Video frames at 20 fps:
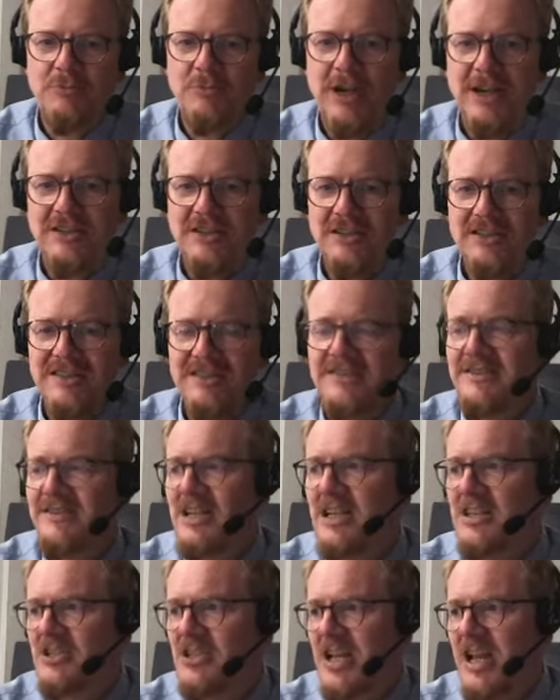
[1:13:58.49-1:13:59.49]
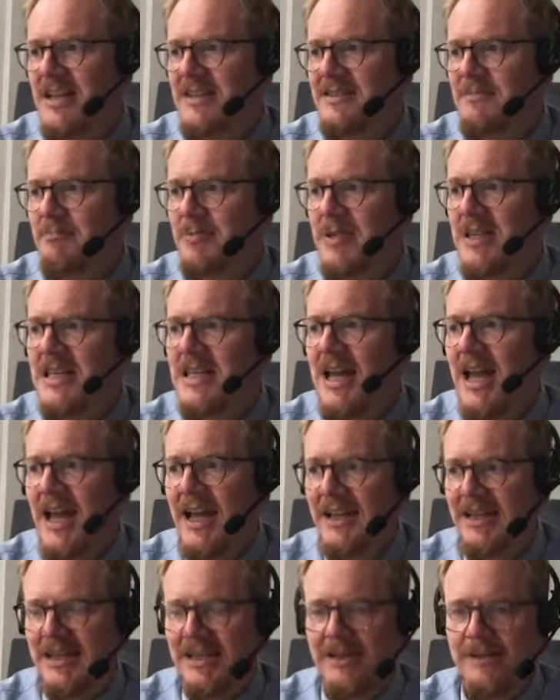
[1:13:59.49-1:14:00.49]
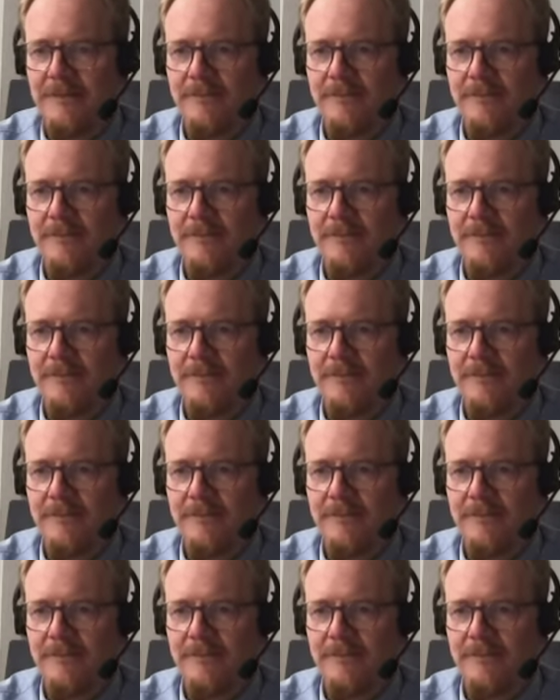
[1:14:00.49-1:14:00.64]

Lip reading: practices such as p-hacking.